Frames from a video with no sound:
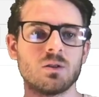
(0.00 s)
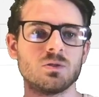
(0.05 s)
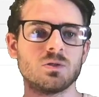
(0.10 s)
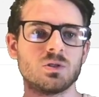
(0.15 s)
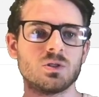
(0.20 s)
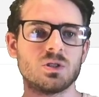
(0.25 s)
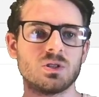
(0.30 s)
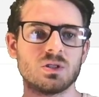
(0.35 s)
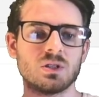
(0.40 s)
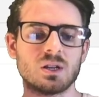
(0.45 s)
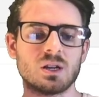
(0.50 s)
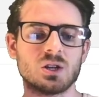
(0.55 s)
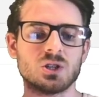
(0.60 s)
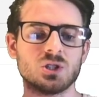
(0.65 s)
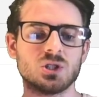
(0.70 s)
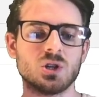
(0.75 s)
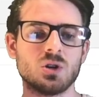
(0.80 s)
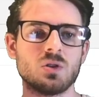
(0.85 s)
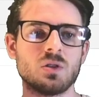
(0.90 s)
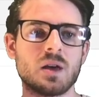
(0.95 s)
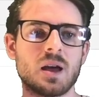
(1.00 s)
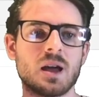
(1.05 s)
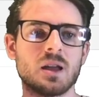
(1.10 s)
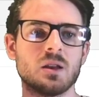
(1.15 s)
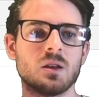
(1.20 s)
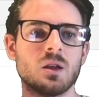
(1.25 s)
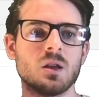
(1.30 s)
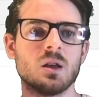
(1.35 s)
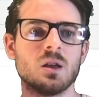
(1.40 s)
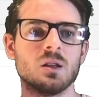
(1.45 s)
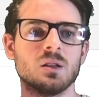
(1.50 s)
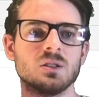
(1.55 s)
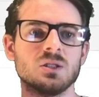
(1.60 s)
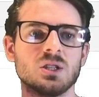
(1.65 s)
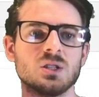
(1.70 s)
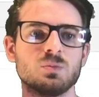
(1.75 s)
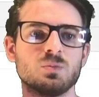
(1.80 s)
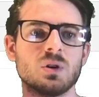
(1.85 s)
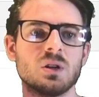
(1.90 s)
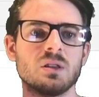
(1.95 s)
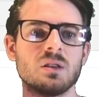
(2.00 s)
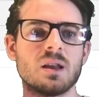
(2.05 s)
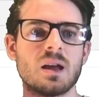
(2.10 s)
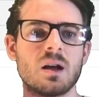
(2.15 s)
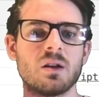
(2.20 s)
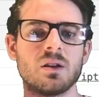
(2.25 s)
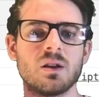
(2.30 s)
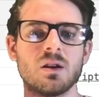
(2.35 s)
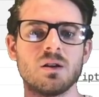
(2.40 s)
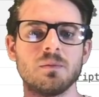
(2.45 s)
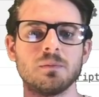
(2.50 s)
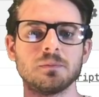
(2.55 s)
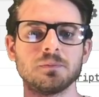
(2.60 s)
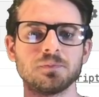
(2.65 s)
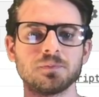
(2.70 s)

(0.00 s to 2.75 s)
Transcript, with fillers: So just to kind of show you that, let's just print it out here.